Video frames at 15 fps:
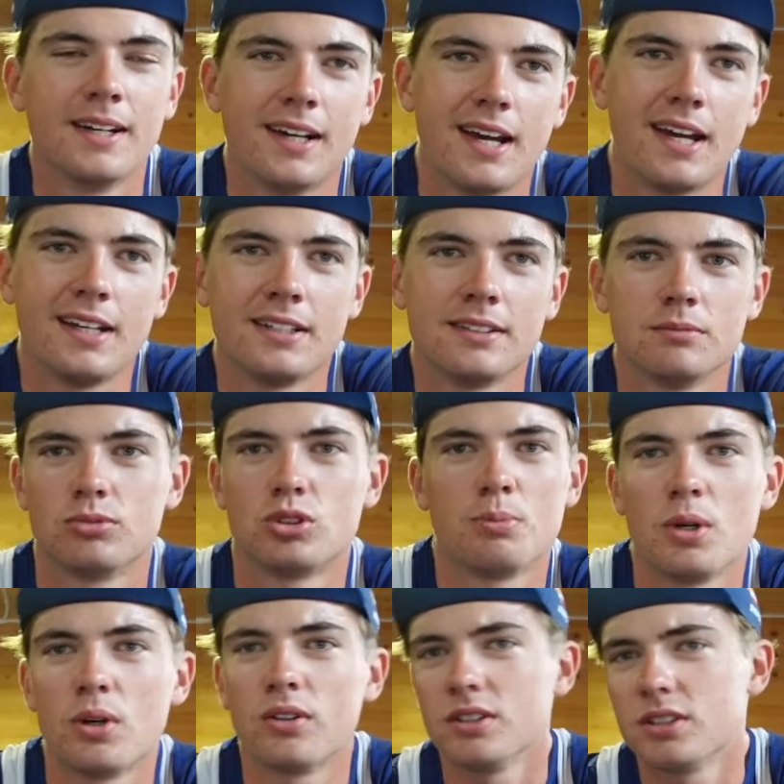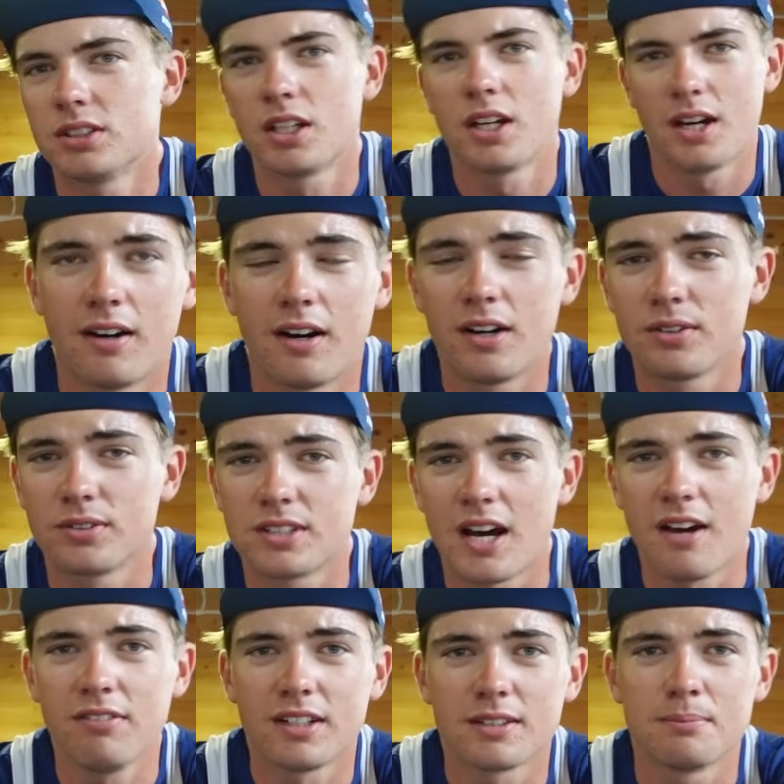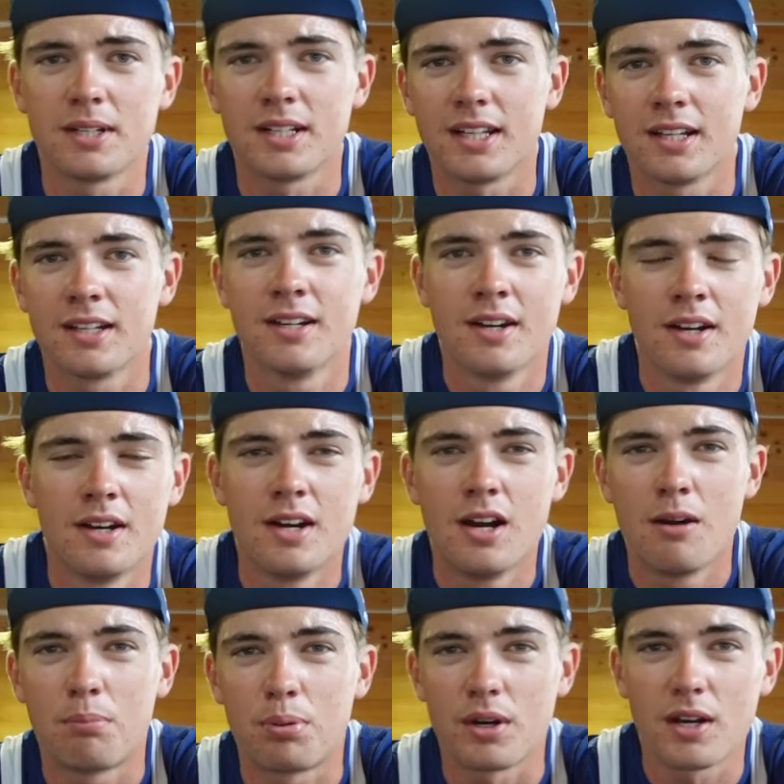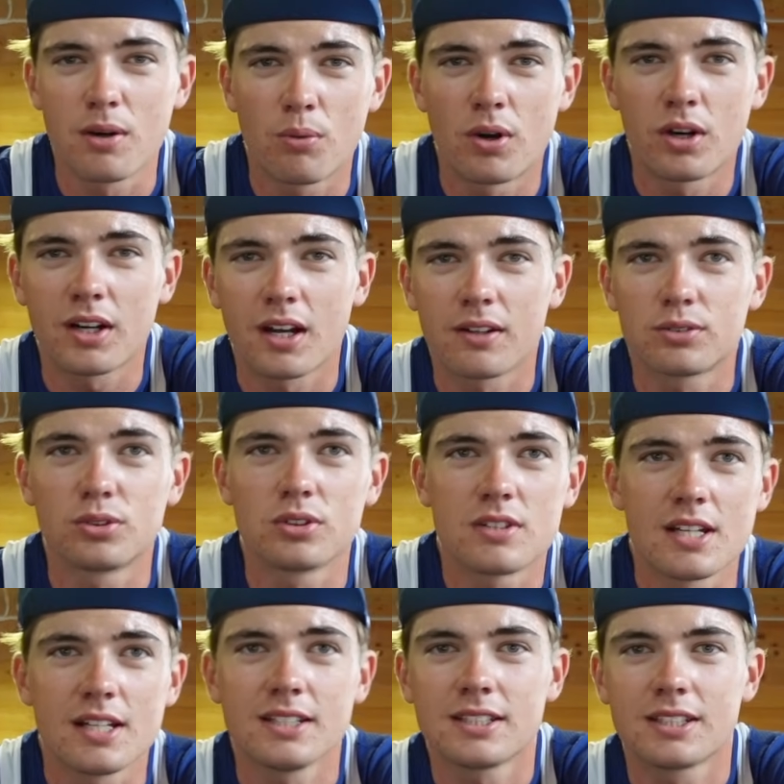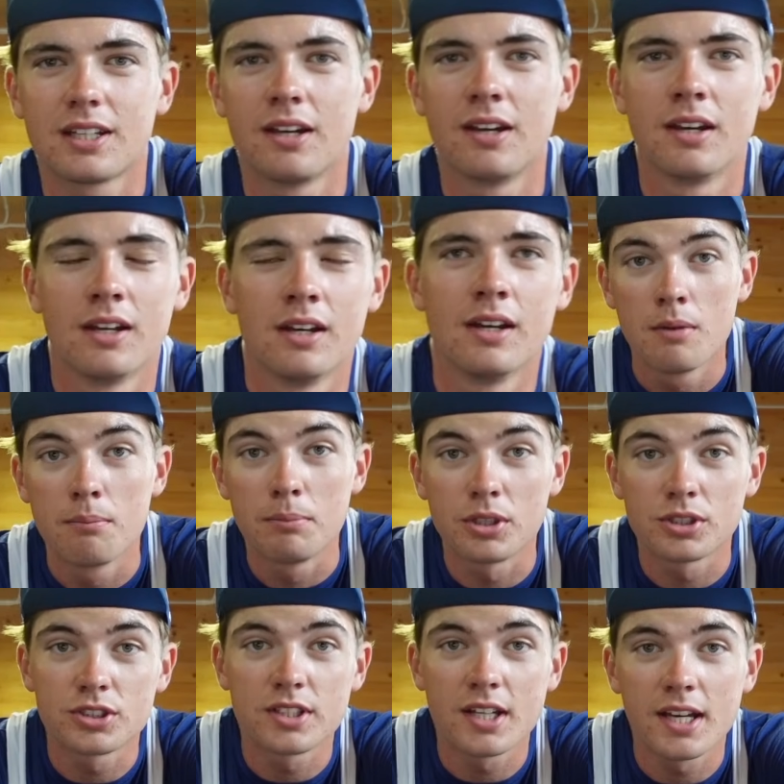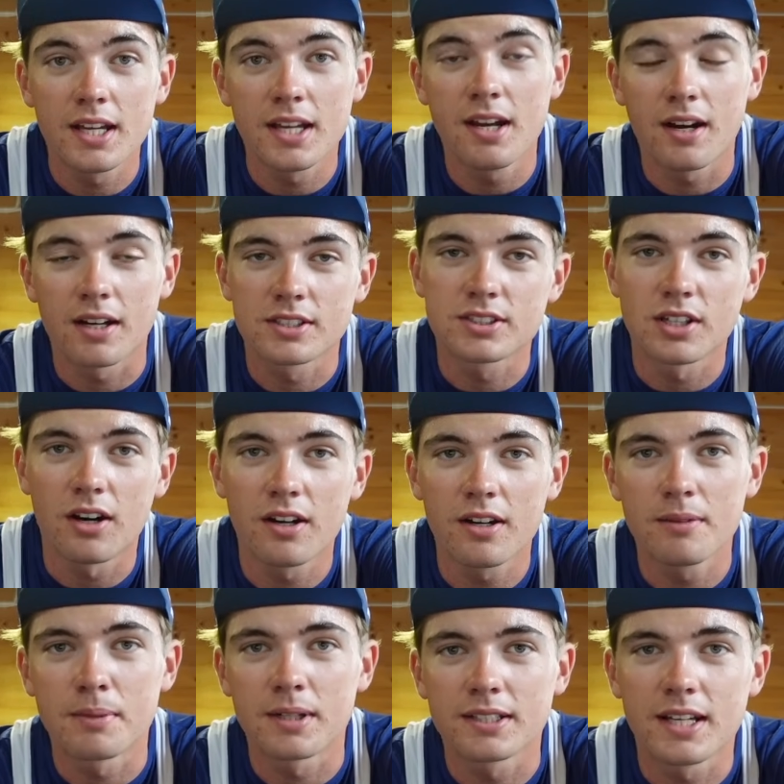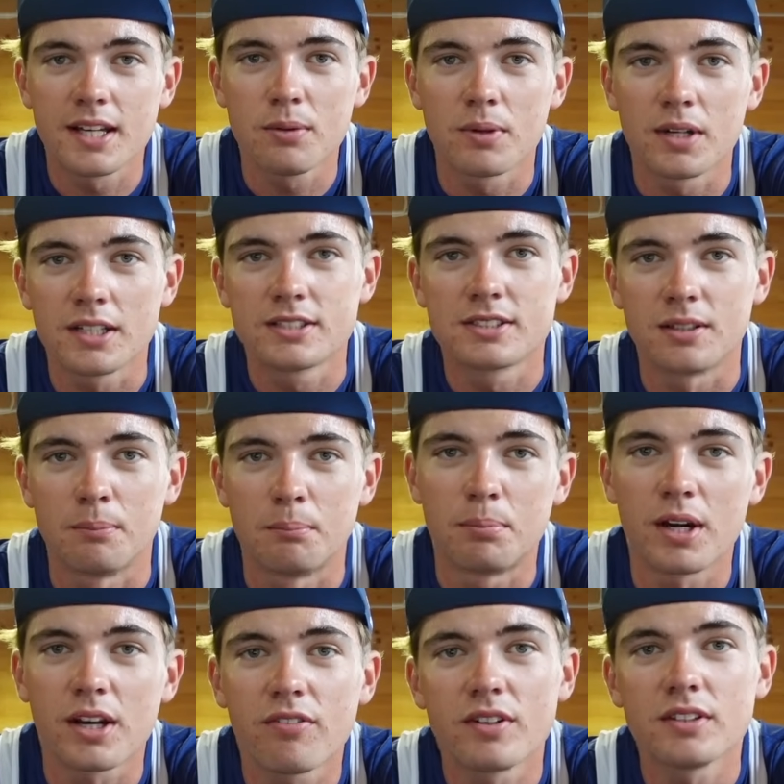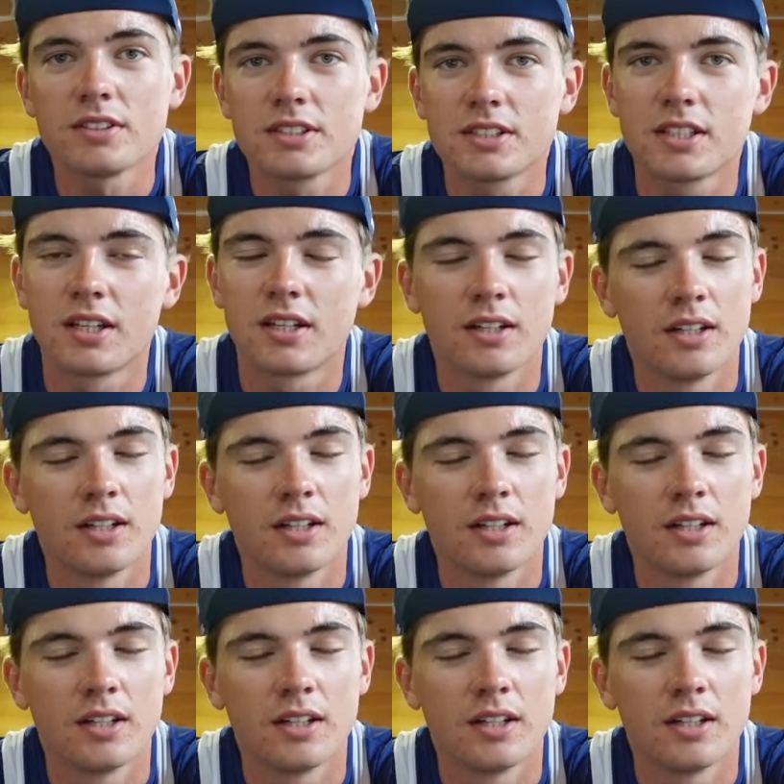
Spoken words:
And to be honest, I don't have that many pre-workout routines, but today I started my day with some breakfast,